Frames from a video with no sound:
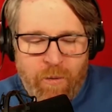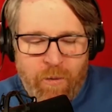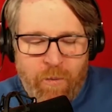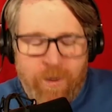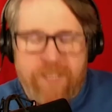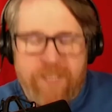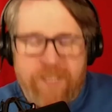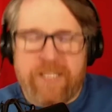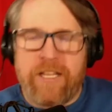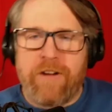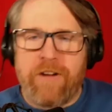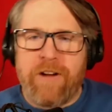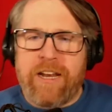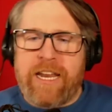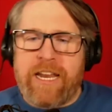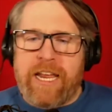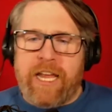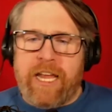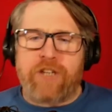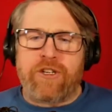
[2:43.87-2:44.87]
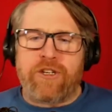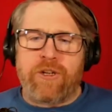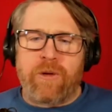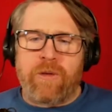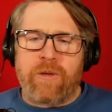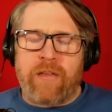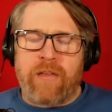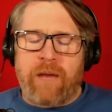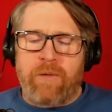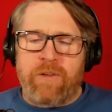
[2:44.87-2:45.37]
Was there an
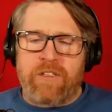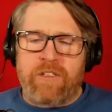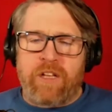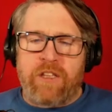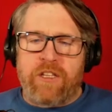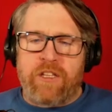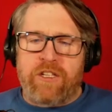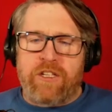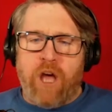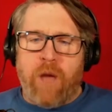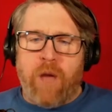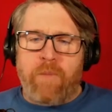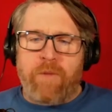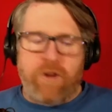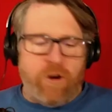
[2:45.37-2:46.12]
issue that was on the top